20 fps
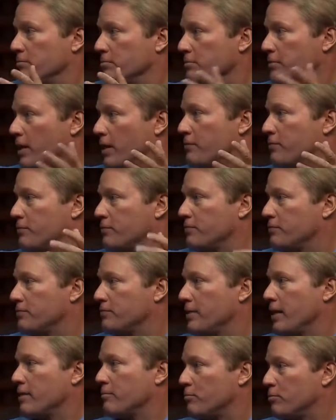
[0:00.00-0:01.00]
life
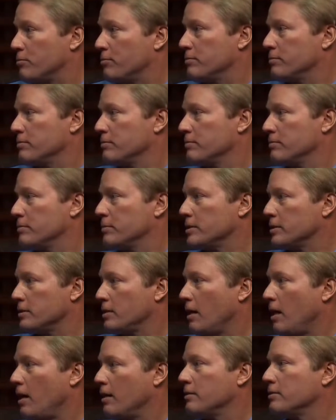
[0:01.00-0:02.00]
yeah. is
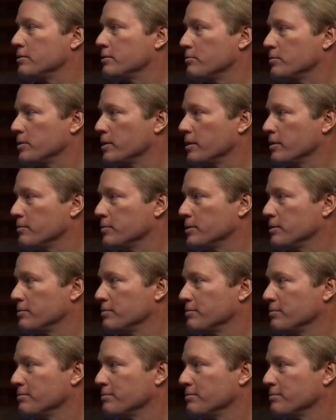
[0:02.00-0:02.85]
hard sometimes.